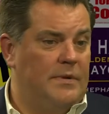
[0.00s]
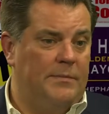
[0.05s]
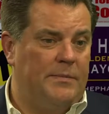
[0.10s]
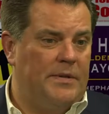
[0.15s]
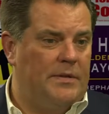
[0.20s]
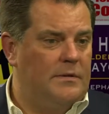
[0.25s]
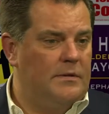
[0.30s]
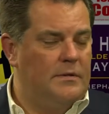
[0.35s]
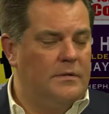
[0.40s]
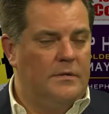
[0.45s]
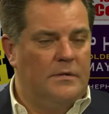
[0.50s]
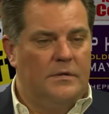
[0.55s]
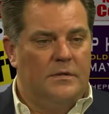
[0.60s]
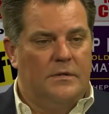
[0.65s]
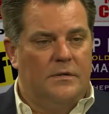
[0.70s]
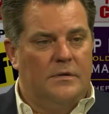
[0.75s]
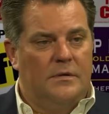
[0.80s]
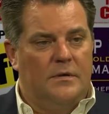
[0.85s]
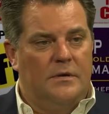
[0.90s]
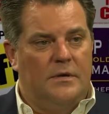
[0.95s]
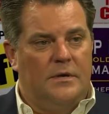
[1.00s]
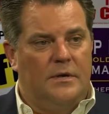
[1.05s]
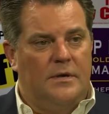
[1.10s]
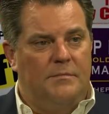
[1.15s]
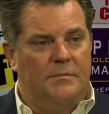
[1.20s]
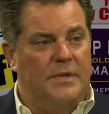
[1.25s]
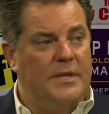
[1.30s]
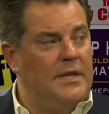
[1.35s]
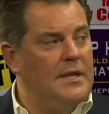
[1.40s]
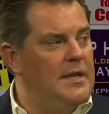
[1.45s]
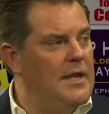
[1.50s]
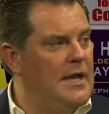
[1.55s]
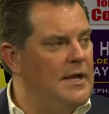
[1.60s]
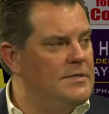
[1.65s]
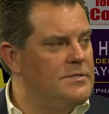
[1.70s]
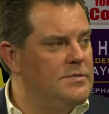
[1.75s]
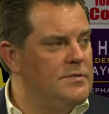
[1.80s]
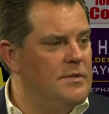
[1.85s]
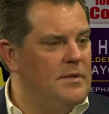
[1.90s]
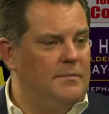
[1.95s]
I mean, uh, Mini
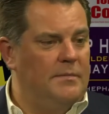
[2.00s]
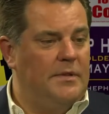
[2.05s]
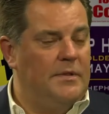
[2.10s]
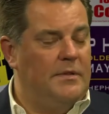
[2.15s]
Dazzle. I mean,